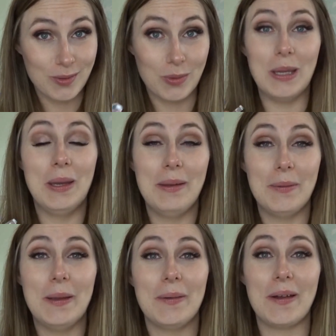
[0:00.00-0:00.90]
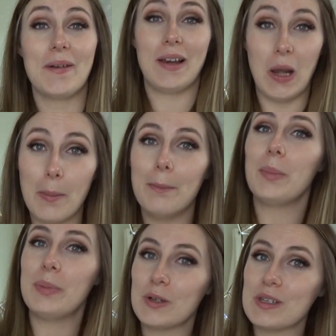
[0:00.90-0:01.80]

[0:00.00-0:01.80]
We were going along, bopping on a